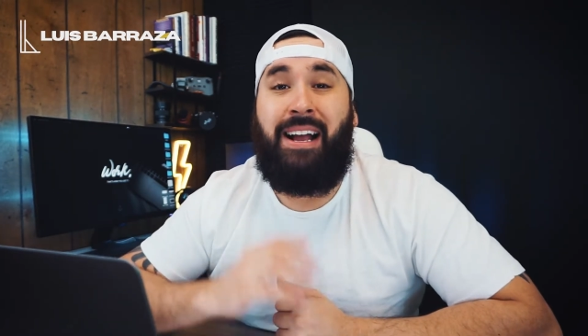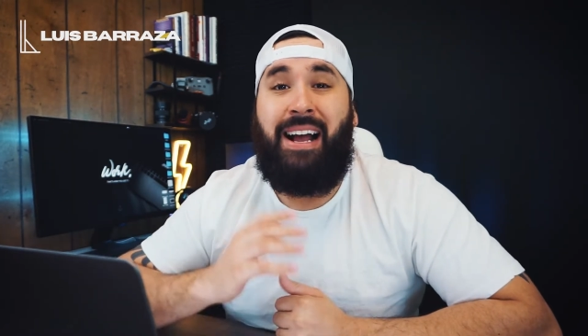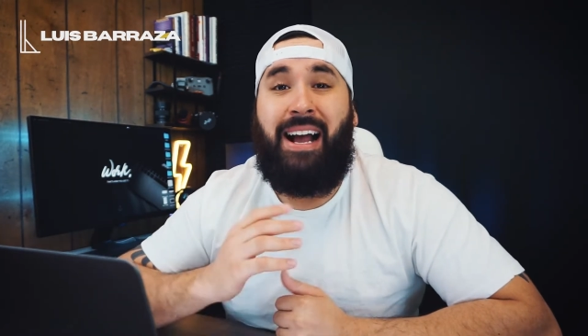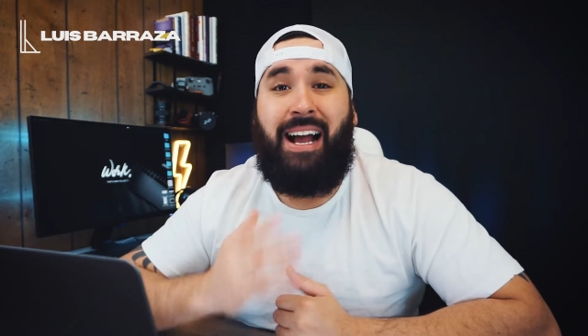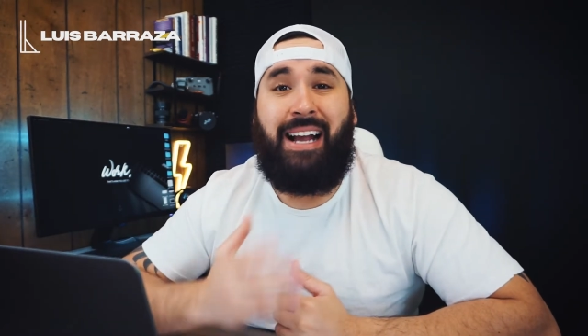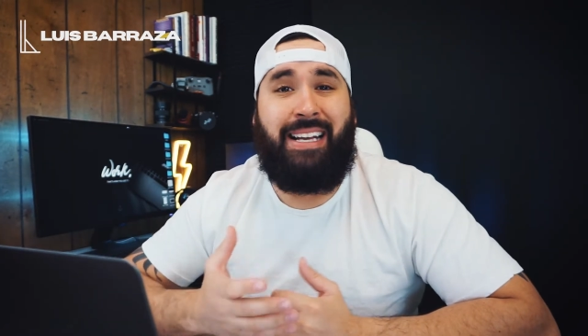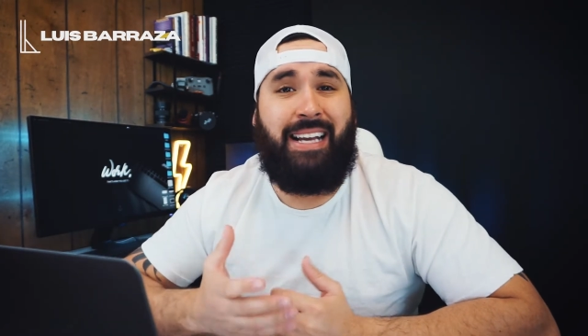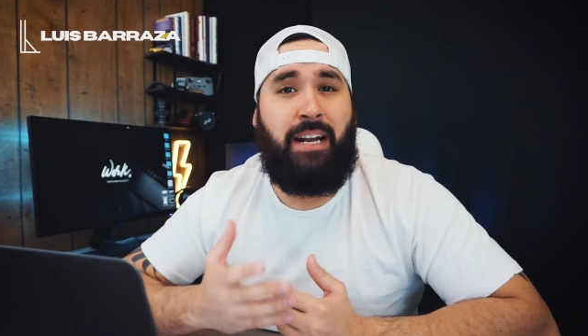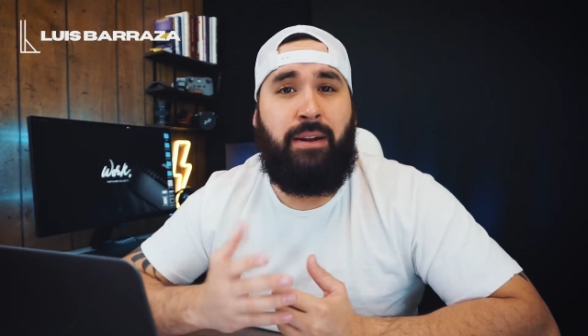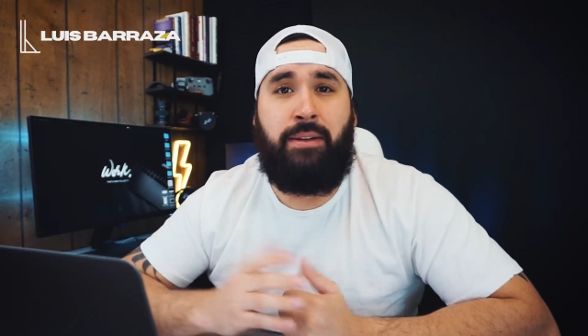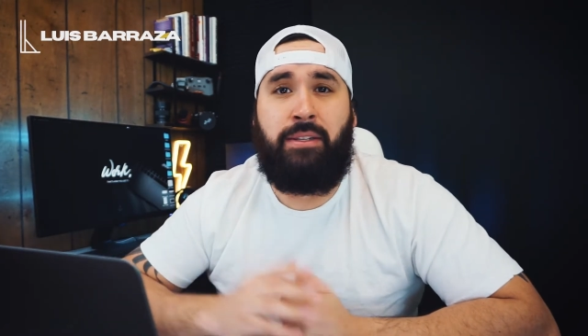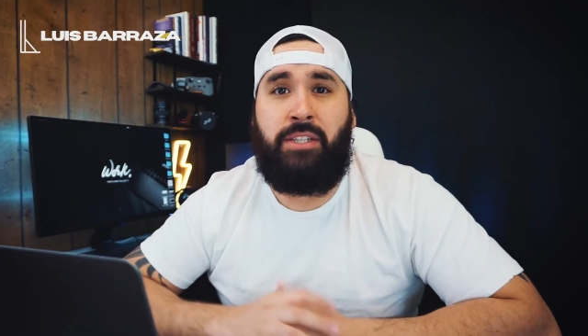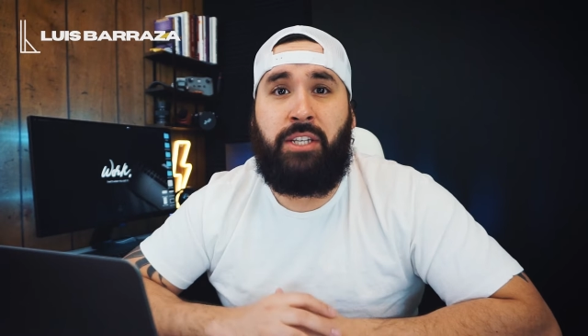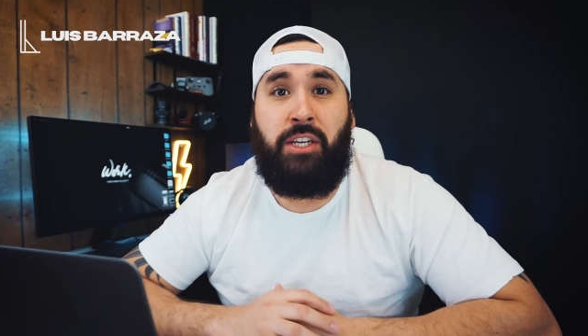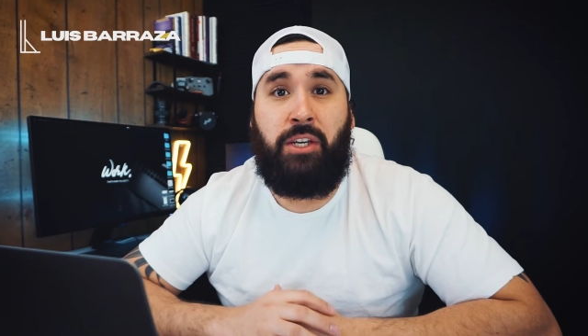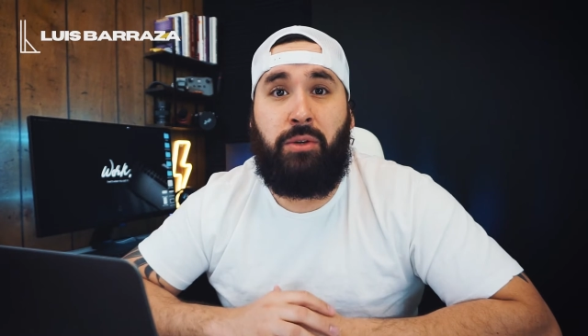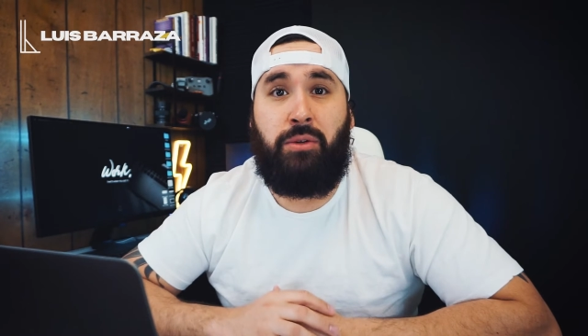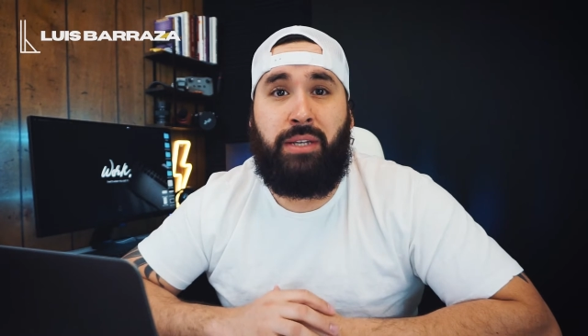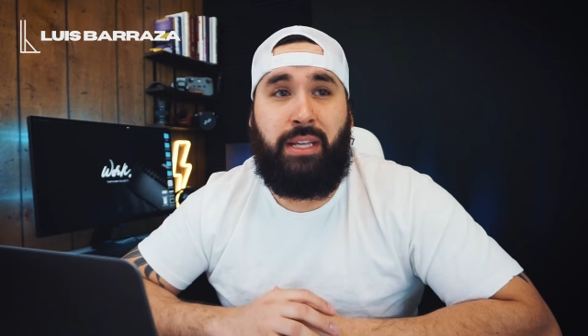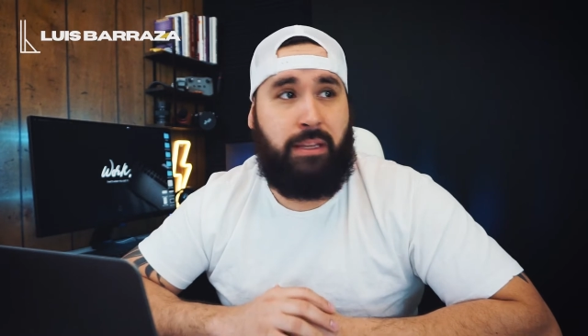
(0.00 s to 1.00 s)
I guarantee
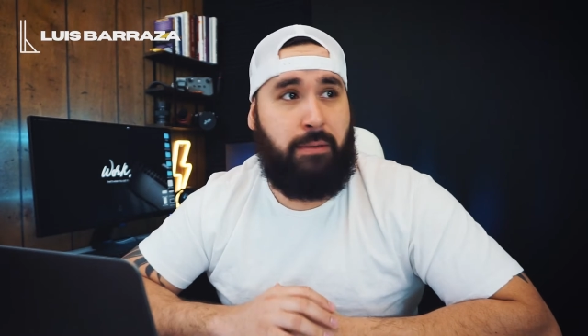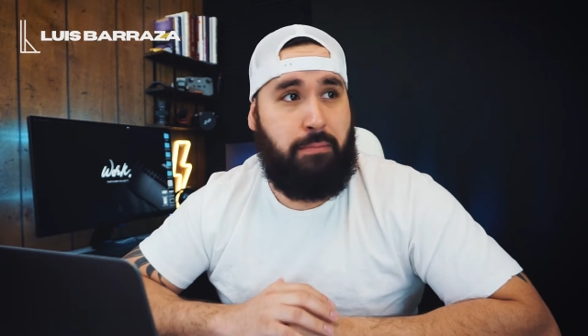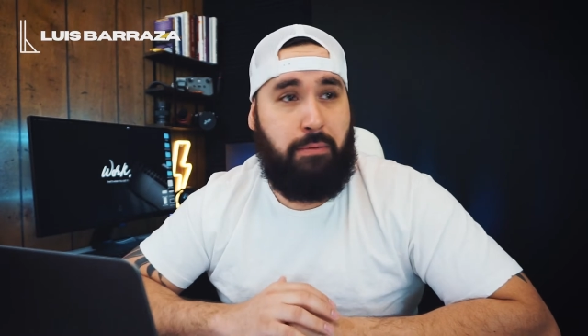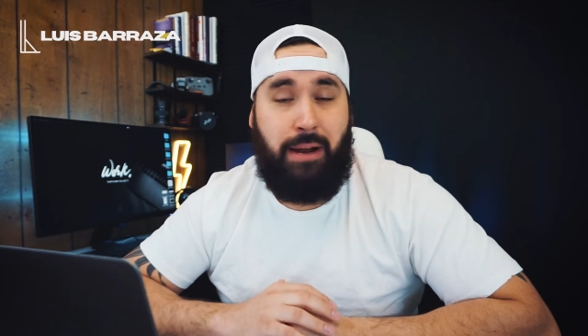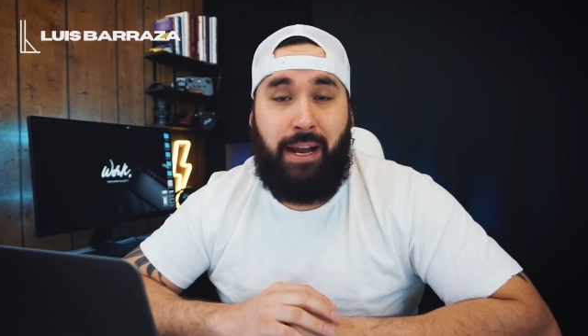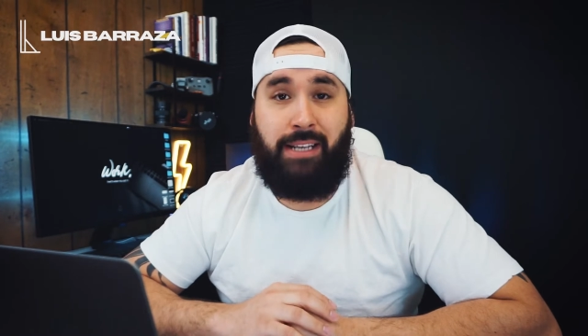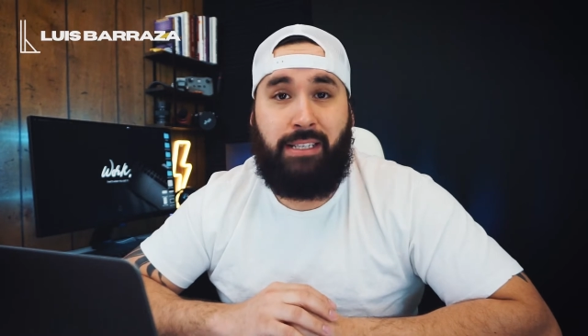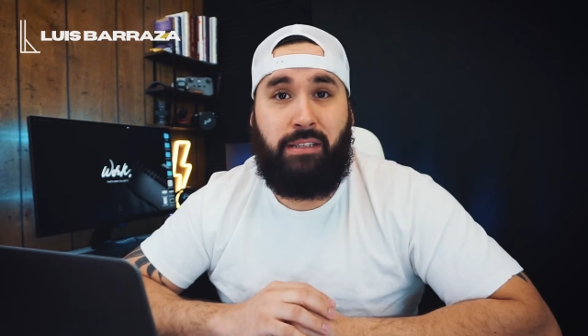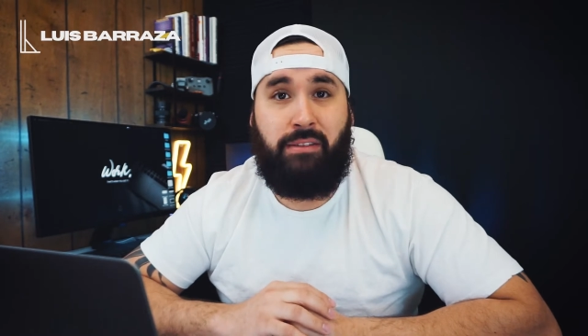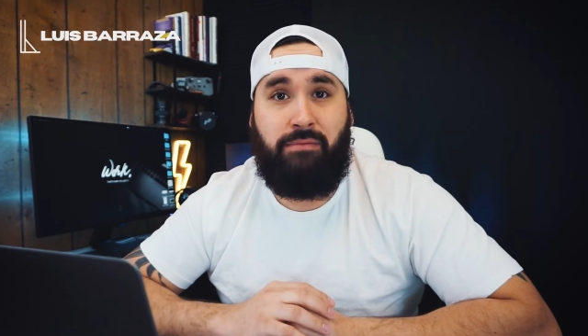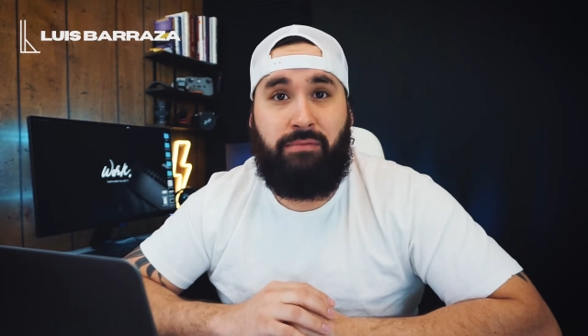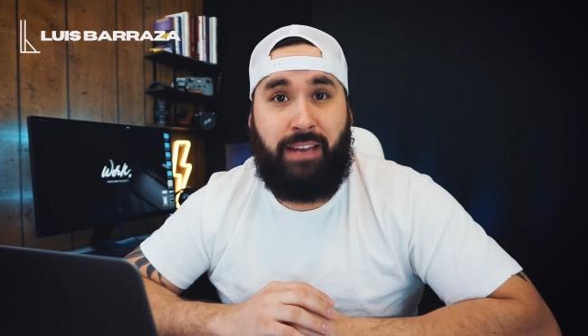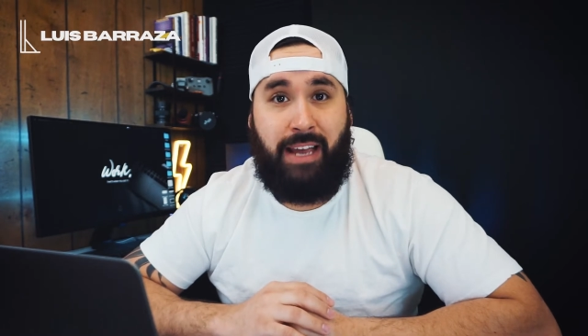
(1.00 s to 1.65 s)
you that the price of